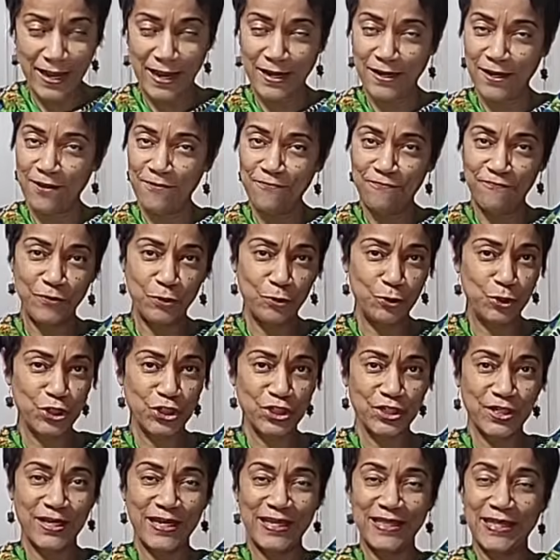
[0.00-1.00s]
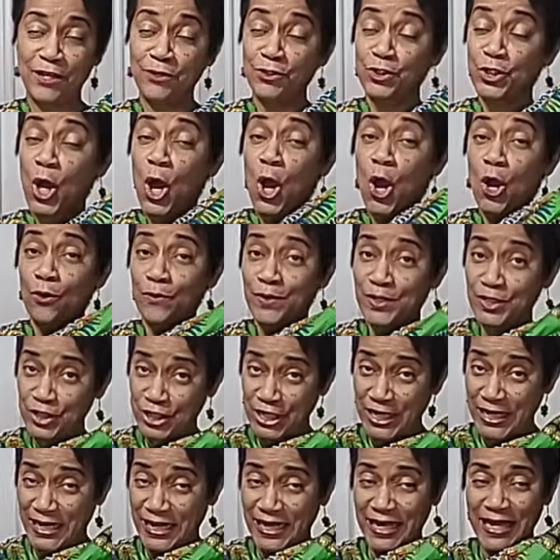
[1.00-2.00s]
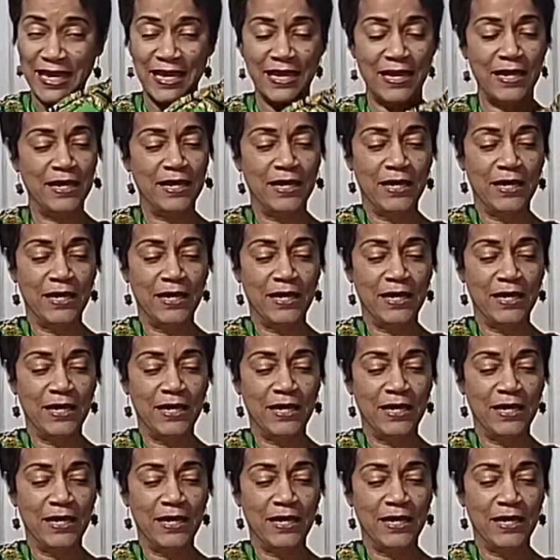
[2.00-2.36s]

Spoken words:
I love fuchsia and there's orange in it.